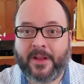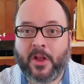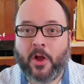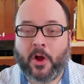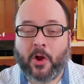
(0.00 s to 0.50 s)

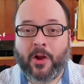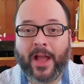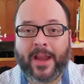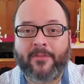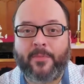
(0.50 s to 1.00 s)
All right,
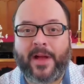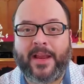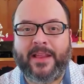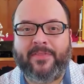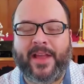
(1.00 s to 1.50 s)
everybody,
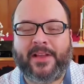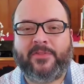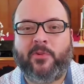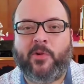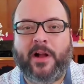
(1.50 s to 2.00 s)
thanks for
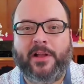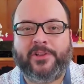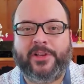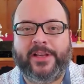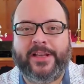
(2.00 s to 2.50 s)

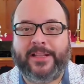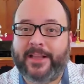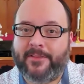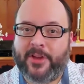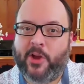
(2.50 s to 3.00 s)
watching. I love
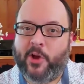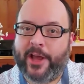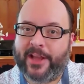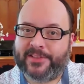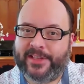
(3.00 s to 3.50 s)
you, and I'll
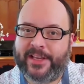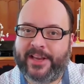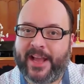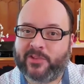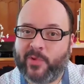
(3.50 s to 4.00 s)
see you
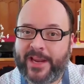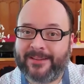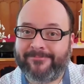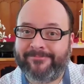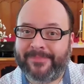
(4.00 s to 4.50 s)
next
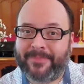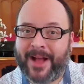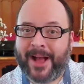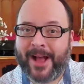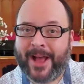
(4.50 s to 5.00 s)
week.
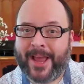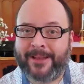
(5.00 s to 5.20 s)
Bye.